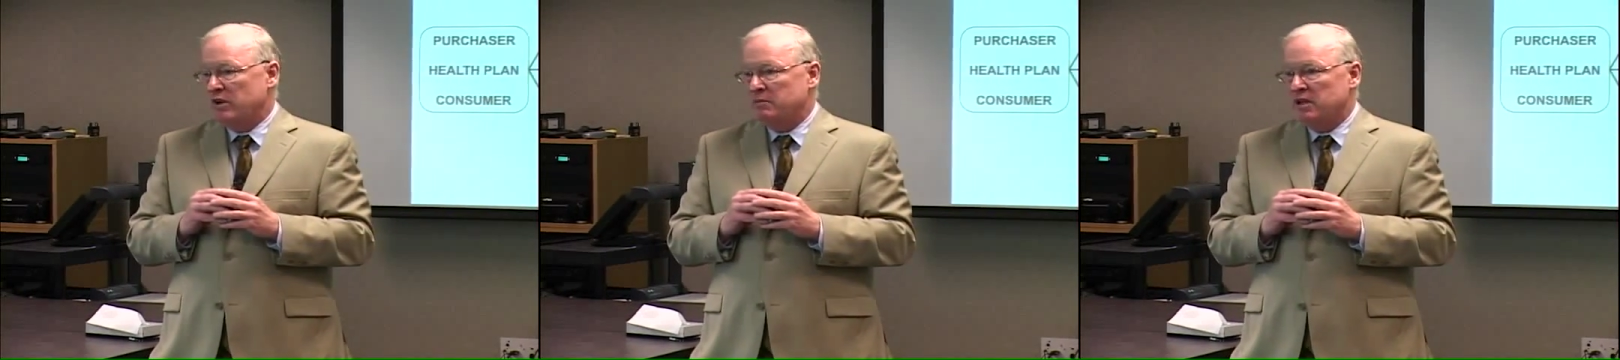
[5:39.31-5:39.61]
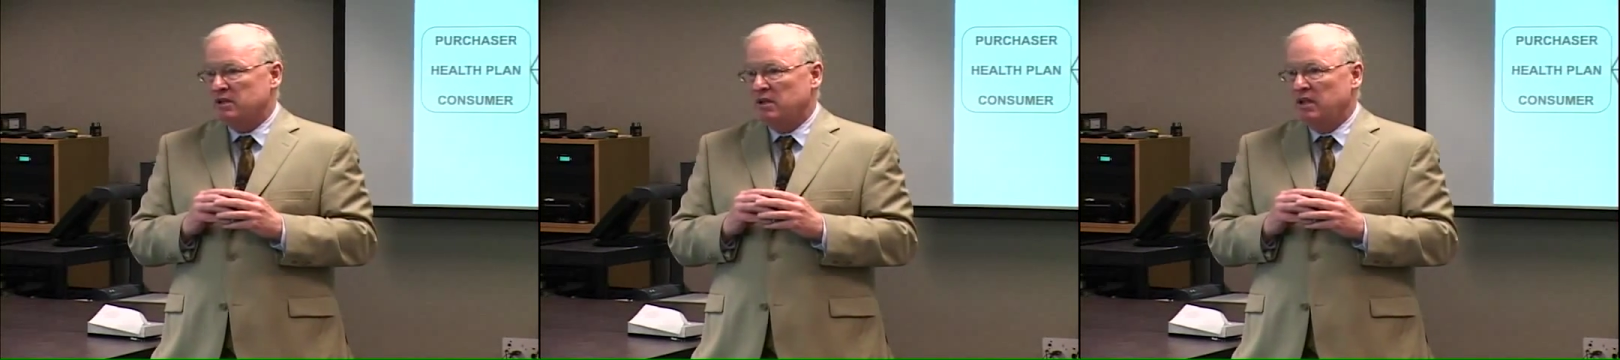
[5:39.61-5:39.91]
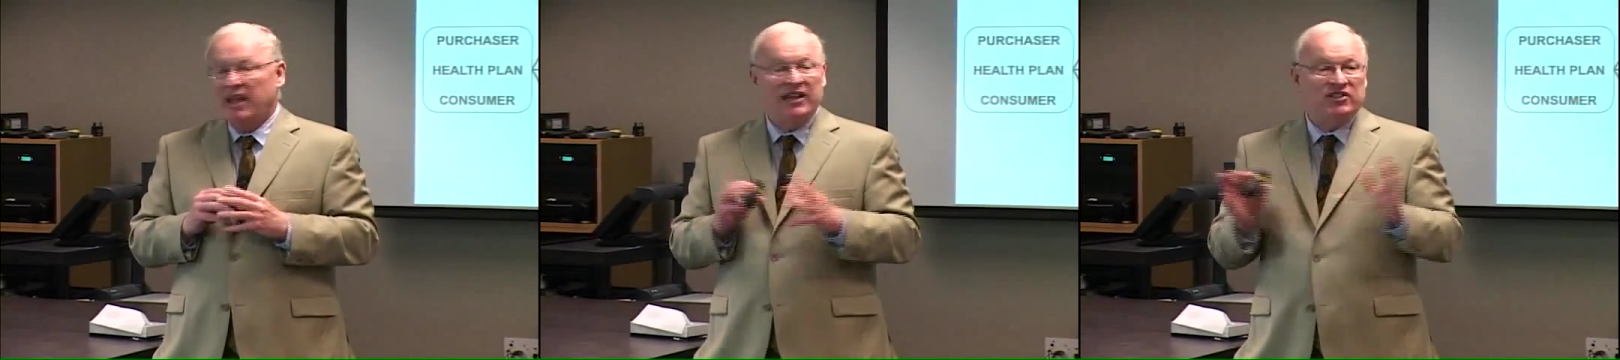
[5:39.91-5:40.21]
treatment.
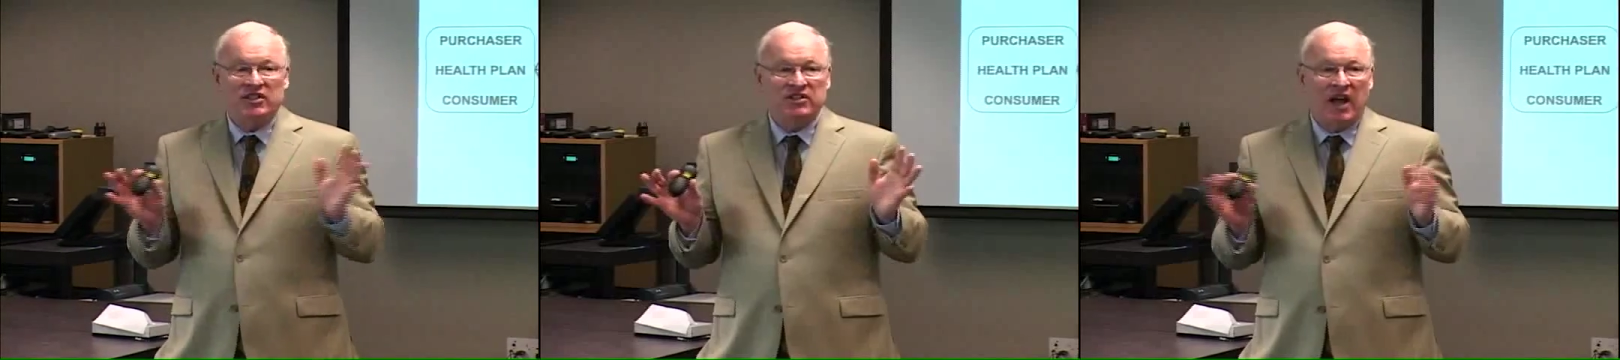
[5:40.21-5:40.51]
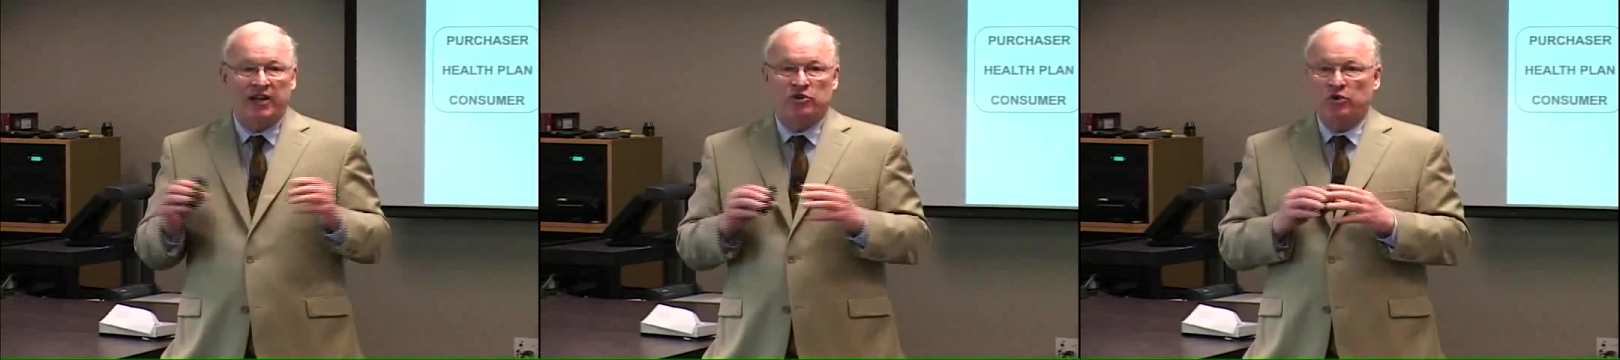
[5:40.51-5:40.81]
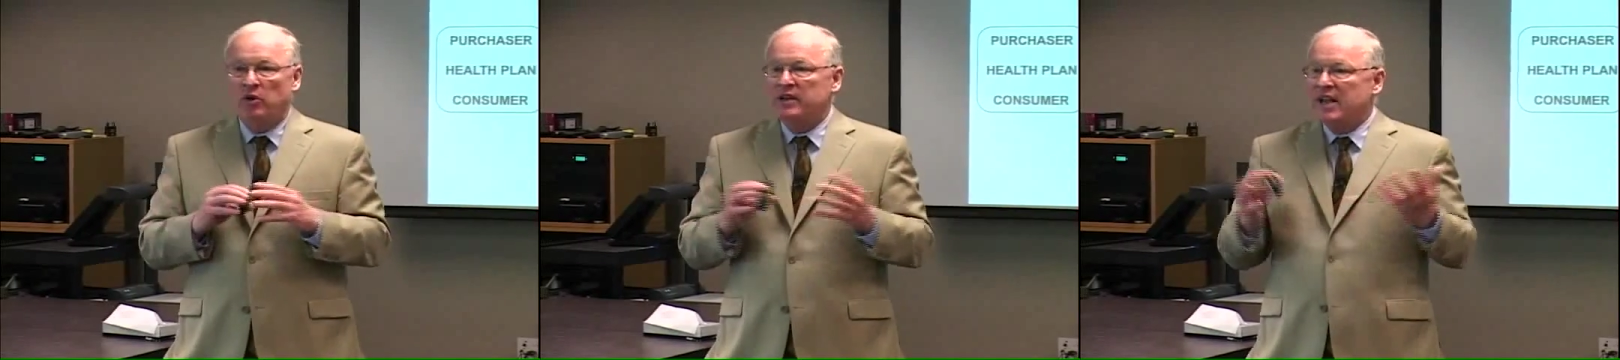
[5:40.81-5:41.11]
It's just not
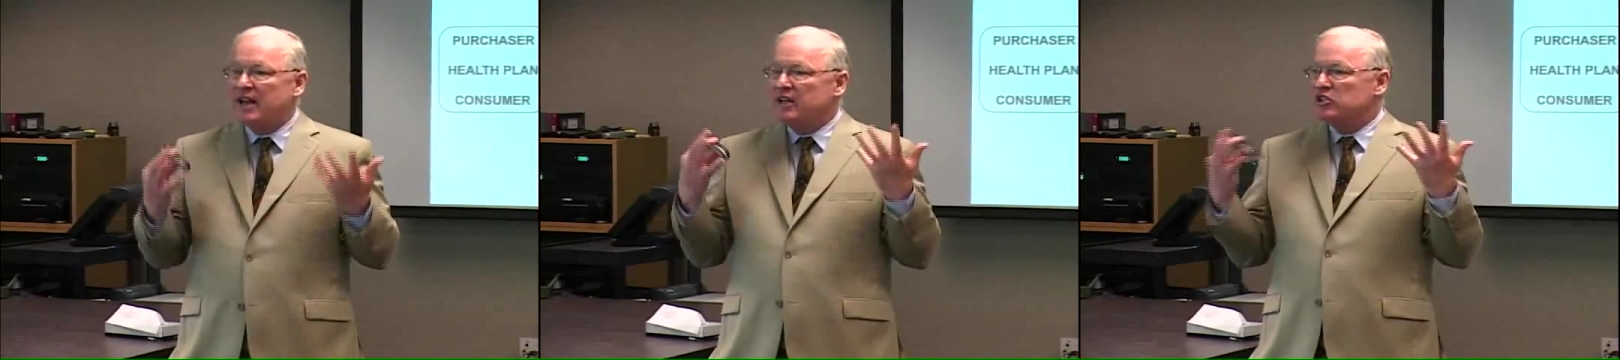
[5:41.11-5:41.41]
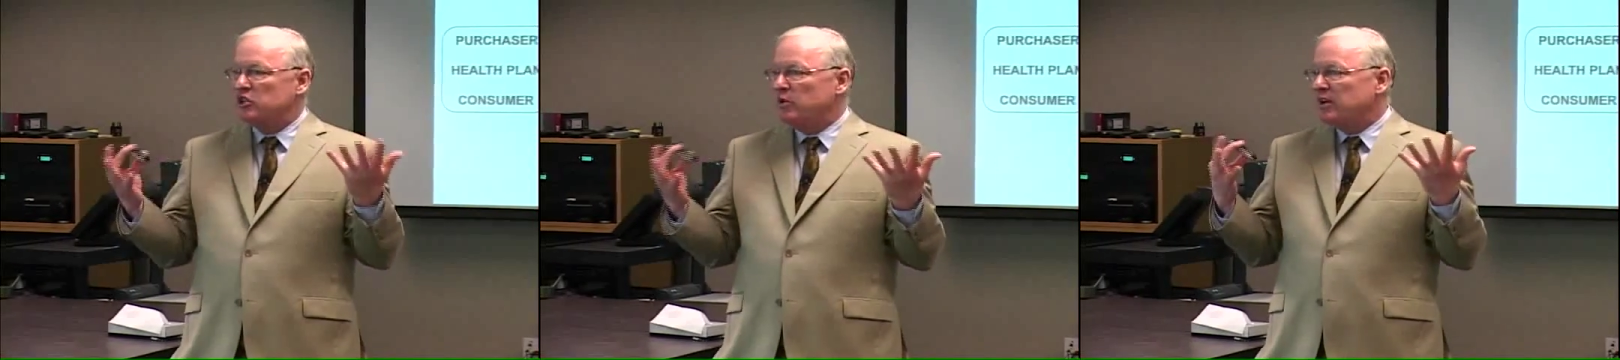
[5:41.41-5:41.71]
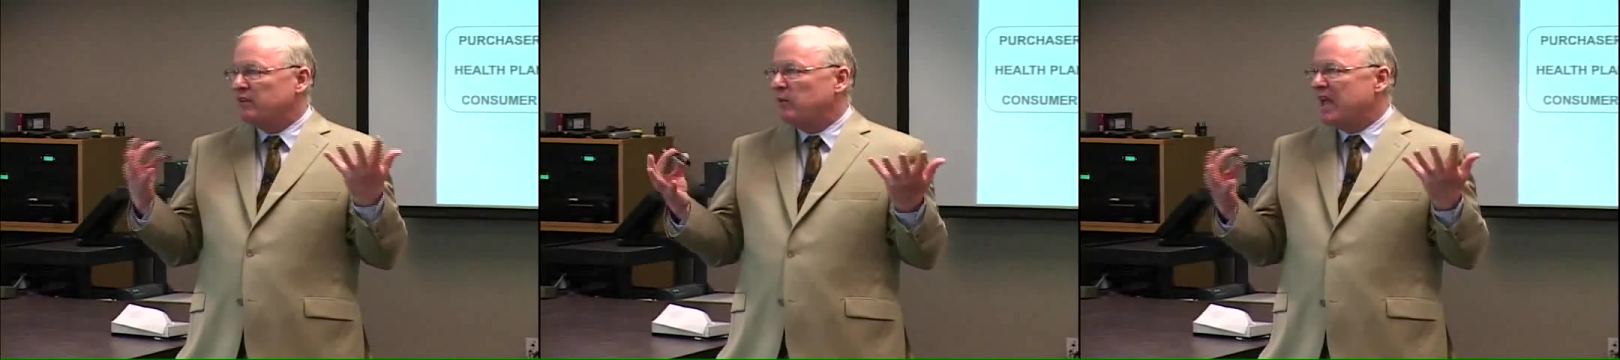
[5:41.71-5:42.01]
true, and yet
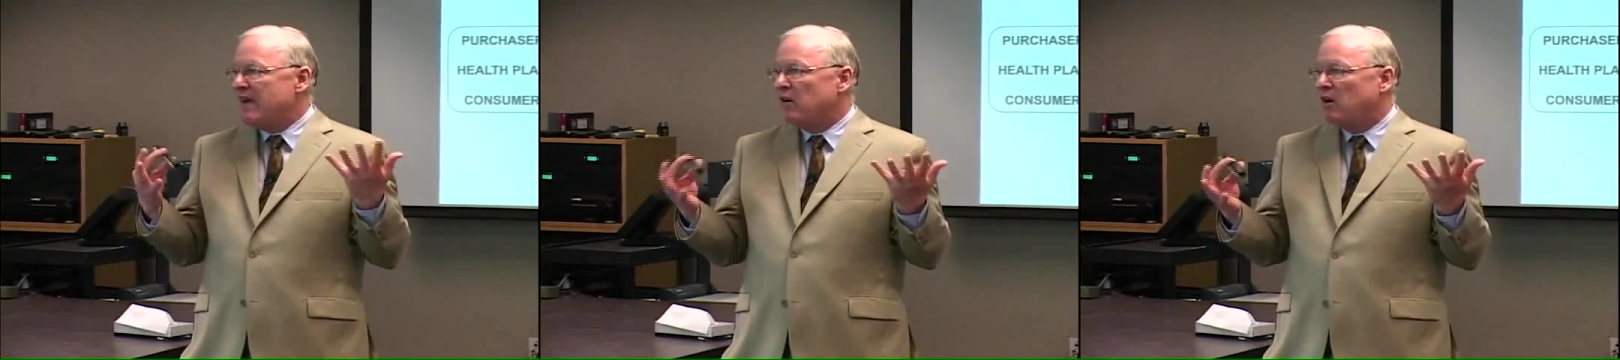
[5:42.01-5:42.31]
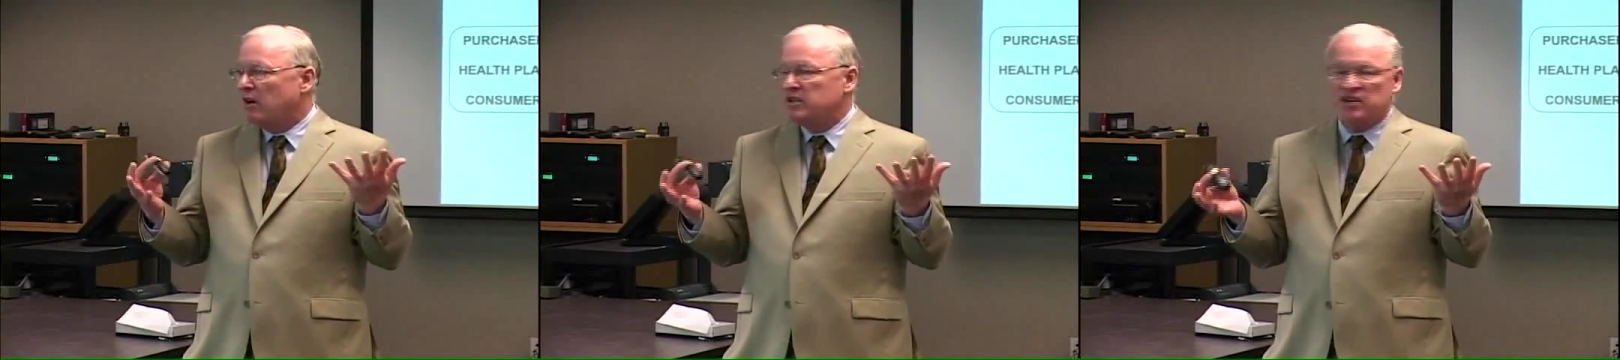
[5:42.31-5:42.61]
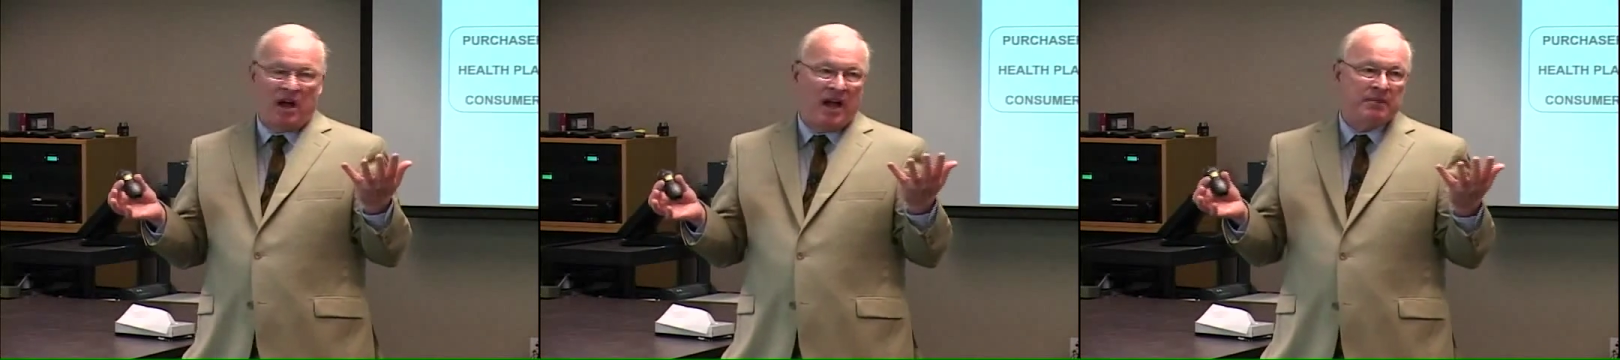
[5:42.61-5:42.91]
intuitively we have a
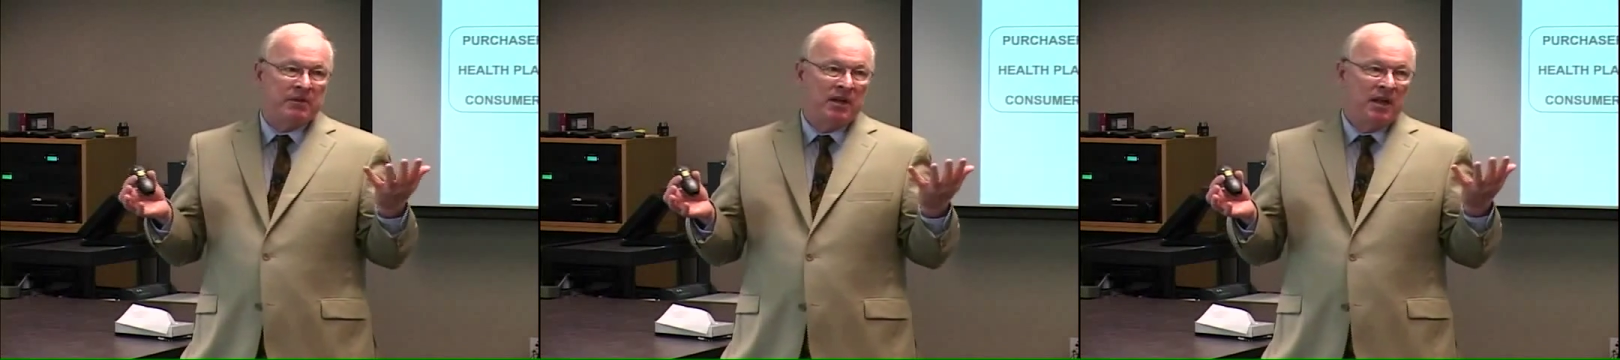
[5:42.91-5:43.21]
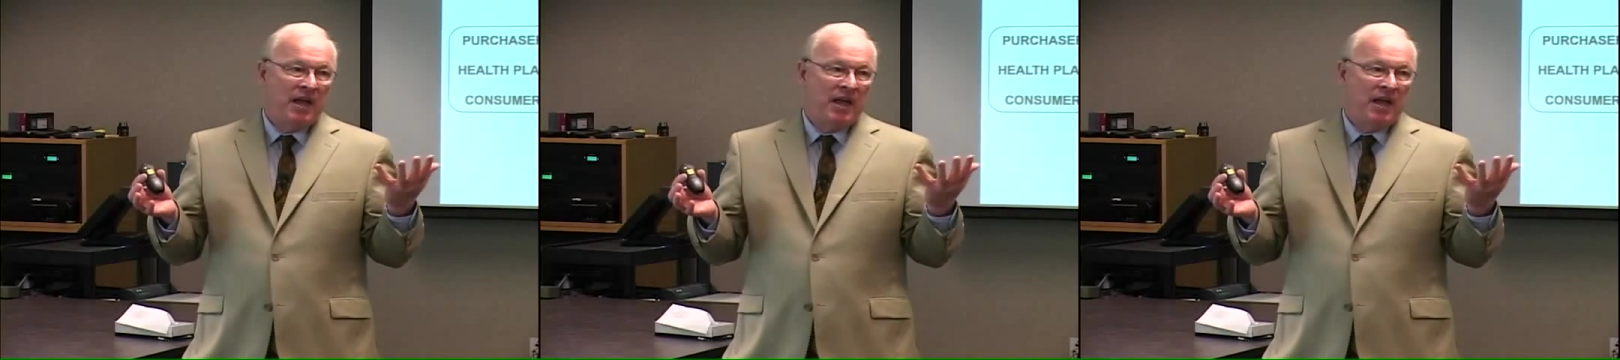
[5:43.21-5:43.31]
hard time